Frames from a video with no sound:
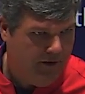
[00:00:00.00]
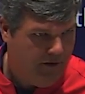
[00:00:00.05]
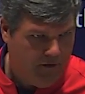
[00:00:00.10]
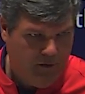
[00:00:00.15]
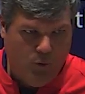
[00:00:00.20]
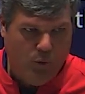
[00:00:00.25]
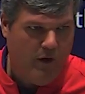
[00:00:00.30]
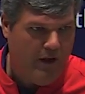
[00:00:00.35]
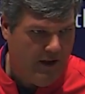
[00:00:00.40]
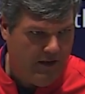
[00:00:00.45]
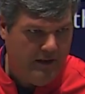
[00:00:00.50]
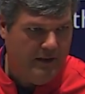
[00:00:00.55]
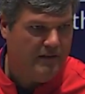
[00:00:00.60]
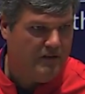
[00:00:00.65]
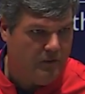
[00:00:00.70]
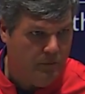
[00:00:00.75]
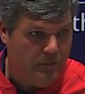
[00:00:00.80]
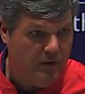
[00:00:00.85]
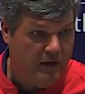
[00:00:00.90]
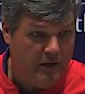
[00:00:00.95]
the way it needs
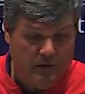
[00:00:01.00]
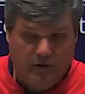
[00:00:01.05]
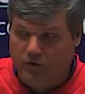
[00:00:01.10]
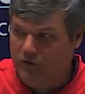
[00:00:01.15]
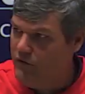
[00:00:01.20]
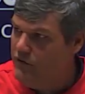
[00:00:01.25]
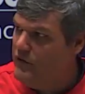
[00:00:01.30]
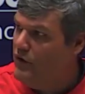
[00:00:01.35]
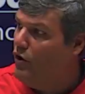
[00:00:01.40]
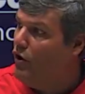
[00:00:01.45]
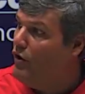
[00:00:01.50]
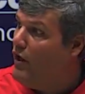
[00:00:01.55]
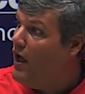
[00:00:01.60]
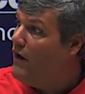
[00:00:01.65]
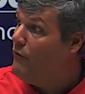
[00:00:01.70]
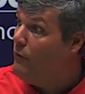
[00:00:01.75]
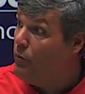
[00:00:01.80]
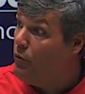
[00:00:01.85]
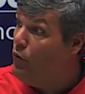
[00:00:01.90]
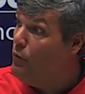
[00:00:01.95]
to be. There's still a lot
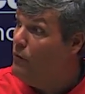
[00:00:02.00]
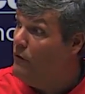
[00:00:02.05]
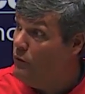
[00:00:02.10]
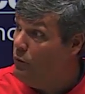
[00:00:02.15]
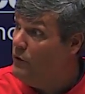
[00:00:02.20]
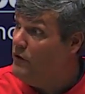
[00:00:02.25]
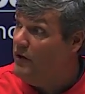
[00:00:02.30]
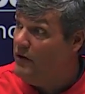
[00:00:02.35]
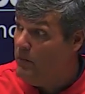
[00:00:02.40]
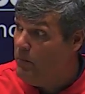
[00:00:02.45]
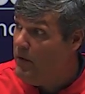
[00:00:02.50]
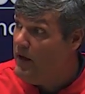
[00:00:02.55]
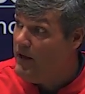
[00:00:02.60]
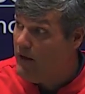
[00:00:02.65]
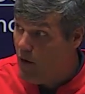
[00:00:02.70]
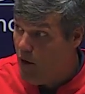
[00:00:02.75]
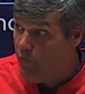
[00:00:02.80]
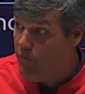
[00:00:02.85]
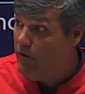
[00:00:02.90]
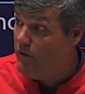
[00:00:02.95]
of improvements we need to
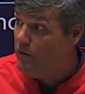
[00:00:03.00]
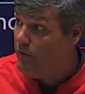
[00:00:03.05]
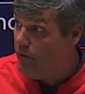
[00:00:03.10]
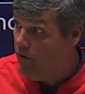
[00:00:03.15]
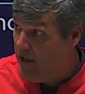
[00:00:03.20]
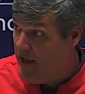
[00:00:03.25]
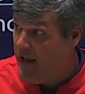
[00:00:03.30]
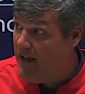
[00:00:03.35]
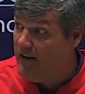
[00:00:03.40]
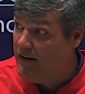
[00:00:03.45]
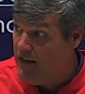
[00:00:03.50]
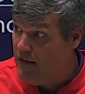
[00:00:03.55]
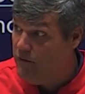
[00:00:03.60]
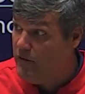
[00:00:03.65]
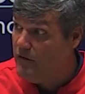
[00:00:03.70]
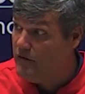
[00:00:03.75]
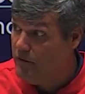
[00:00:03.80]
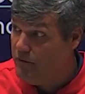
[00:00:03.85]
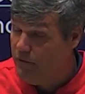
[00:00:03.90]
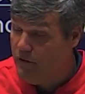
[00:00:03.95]
make offensively and
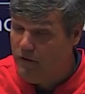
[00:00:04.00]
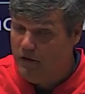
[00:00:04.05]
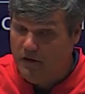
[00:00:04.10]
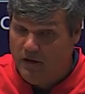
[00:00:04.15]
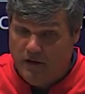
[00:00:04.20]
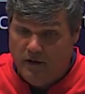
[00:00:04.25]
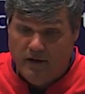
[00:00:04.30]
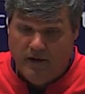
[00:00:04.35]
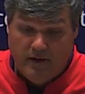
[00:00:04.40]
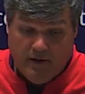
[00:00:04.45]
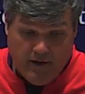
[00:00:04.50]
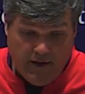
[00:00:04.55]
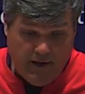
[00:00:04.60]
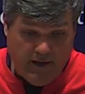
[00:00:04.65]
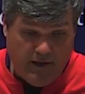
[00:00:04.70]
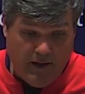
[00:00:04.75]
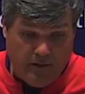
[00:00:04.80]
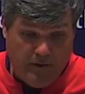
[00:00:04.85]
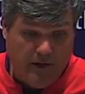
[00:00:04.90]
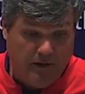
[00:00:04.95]
defensively,
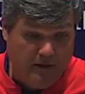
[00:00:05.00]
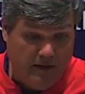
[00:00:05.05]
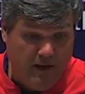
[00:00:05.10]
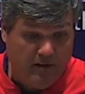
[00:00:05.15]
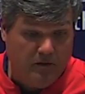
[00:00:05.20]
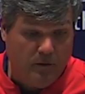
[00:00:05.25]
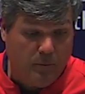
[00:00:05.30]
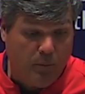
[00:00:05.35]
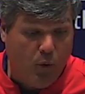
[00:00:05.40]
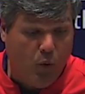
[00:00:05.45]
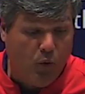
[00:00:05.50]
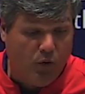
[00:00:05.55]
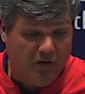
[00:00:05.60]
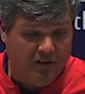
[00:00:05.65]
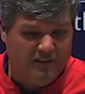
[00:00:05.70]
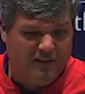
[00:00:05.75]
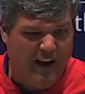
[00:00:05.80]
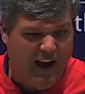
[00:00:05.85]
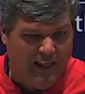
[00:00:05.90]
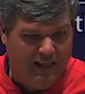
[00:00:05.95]
and I think that's important,
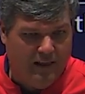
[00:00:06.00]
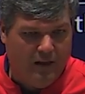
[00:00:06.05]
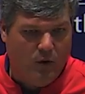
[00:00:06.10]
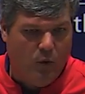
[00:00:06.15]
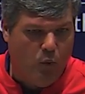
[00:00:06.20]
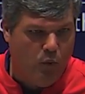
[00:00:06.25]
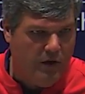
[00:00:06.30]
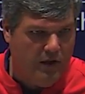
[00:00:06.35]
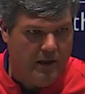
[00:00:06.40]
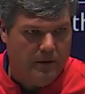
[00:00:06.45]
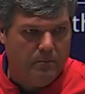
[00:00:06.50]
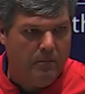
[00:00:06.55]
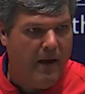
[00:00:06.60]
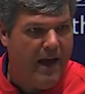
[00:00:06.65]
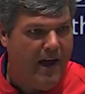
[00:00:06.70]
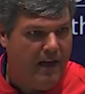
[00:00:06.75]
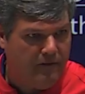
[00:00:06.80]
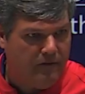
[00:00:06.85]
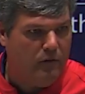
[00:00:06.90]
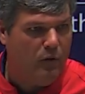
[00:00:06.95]
is not let a win
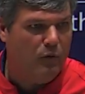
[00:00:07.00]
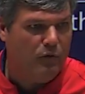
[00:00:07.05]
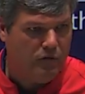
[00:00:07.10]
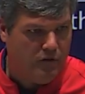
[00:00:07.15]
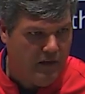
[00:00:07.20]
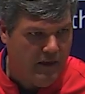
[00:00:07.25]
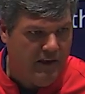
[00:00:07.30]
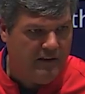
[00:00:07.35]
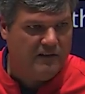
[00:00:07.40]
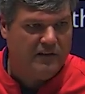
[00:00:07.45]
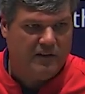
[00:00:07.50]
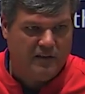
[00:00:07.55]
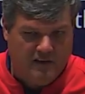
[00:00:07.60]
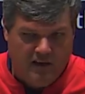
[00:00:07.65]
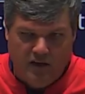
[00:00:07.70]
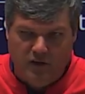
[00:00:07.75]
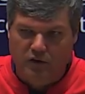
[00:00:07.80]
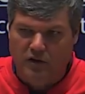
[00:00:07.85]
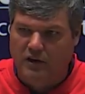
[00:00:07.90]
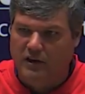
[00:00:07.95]
mask those things, to
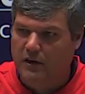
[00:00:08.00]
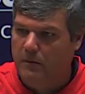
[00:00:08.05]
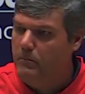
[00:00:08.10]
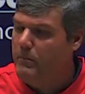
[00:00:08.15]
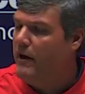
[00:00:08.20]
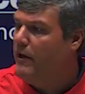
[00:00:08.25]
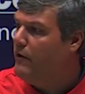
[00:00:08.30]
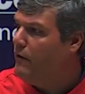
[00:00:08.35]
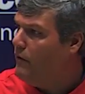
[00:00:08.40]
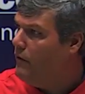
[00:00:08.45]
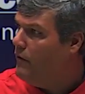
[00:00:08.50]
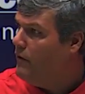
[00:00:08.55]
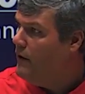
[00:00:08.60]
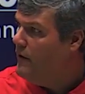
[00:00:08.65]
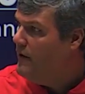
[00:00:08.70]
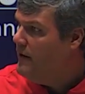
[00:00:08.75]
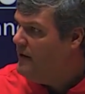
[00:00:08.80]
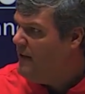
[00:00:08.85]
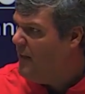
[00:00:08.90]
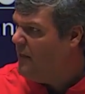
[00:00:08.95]
continue to get better.
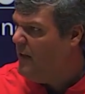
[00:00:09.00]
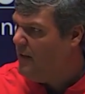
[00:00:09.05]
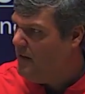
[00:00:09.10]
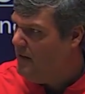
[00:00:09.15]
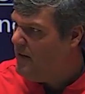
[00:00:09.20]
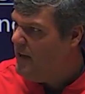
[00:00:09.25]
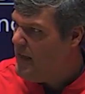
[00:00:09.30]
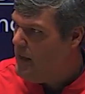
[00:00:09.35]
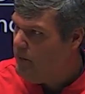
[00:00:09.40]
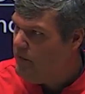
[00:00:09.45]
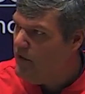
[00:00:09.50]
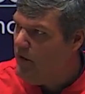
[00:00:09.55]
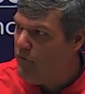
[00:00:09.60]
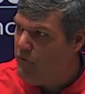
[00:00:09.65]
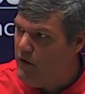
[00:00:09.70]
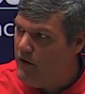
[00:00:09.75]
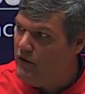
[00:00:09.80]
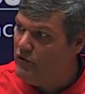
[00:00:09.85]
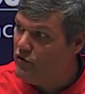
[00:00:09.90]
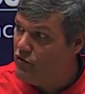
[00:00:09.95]
I think the teams that
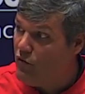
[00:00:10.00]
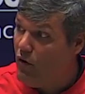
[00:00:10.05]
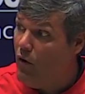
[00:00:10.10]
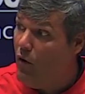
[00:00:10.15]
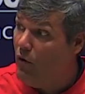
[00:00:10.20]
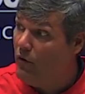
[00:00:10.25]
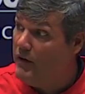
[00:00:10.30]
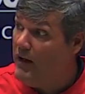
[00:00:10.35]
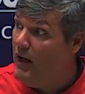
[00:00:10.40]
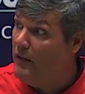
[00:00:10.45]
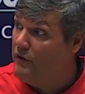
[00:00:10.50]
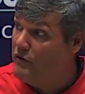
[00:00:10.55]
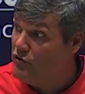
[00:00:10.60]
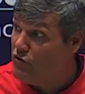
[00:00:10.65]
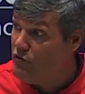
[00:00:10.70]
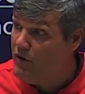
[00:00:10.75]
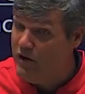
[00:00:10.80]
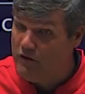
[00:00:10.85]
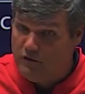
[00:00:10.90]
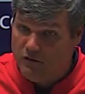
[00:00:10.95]
finish strong down the
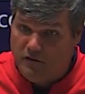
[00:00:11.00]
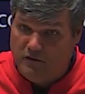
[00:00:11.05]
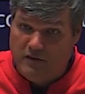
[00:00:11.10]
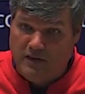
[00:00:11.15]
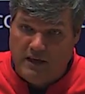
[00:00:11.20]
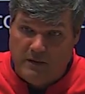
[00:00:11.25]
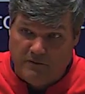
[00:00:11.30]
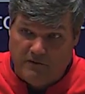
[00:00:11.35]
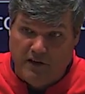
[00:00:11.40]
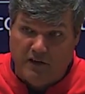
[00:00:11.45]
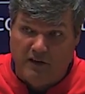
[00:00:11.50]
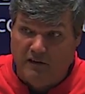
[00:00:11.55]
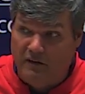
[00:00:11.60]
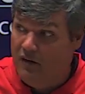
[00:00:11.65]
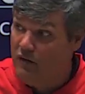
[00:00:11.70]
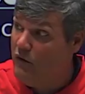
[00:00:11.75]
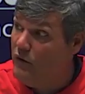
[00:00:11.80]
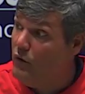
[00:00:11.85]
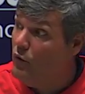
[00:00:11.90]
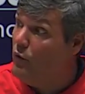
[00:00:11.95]
stretch are the teams that
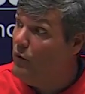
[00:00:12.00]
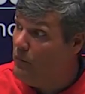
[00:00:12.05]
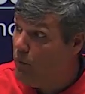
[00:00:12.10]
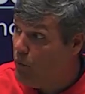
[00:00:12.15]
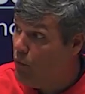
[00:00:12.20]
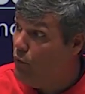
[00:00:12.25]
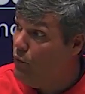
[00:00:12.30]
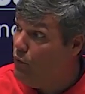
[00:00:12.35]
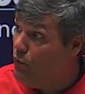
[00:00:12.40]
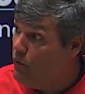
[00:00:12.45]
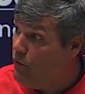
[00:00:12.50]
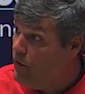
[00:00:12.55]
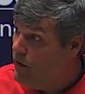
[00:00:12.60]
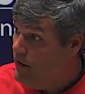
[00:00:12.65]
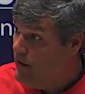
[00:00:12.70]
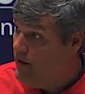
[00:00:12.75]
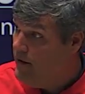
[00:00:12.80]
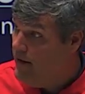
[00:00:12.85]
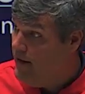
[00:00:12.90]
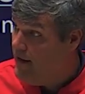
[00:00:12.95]
continue to improve,
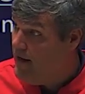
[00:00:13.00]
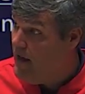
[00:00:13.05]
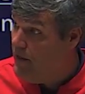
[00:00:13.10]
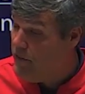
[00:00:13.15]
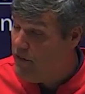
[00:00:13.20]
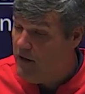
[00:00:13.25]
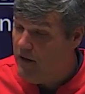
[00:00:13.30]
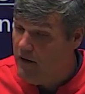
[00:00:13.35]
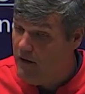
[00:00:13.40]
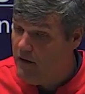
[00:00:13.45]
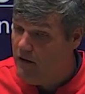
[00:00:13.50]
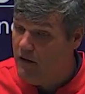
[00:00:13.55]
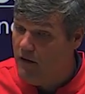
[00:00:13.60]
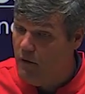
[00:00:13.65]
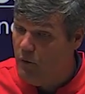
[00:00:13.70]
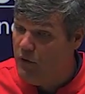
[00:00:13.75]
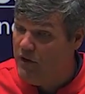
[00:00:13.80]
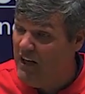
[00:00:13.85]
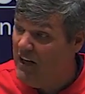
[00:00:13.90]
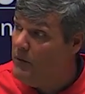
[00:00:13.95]
and I think
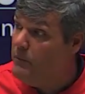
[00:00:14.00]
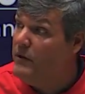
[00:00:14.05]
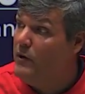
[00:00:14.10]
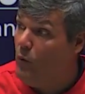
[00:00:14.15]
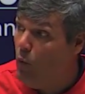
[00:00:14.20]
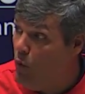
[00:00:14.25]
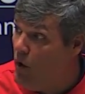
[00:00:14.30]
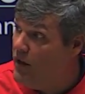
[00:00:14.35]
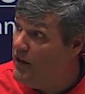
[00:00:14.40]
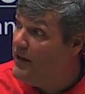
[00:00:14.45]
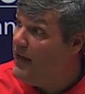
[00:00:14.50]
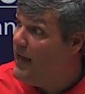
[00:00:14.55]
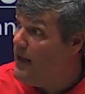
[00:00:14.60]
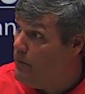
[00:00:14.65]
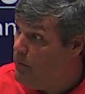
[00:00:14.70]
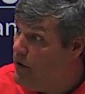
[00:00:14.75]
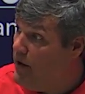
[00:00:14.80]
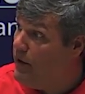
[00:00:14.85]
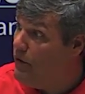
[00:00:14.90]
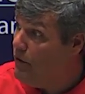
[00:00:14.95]
we need to be one
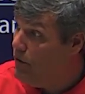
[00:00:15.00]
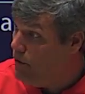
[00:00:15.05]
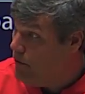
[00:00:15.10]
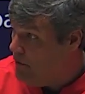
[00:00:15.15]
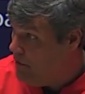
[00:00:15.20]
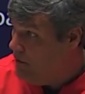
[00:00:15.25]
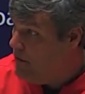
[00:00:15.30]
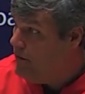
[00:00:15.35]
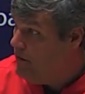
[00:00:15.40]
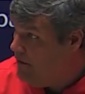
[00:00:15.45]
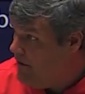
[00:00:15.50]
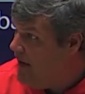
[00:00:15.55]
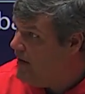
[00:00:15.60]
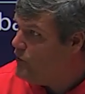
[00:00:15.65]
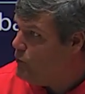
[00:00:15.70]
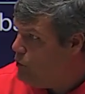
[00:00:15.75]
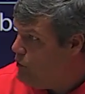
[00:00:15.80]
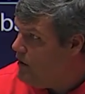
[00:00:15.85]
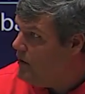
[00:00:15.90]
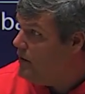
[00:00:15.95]
game better
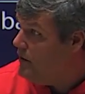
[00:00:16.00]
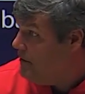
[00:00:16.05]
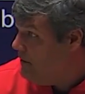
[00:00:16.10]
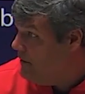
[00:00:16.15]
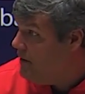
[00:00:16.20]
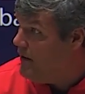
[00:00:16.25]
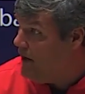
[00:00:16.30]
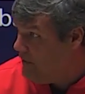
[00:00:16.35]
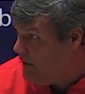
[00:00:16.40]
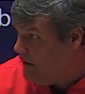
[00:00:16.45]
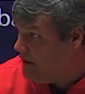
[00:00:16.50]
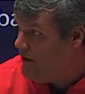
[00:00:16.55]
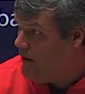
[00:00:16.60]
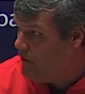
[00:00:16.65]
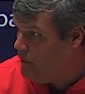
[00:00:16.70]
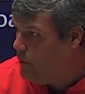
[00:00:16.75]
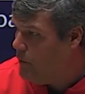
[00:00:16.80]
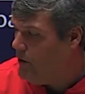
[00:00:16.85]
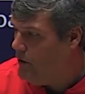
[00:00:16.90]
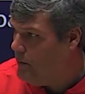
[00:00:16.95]
next week, and I think
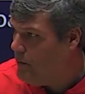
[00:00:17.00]
that's what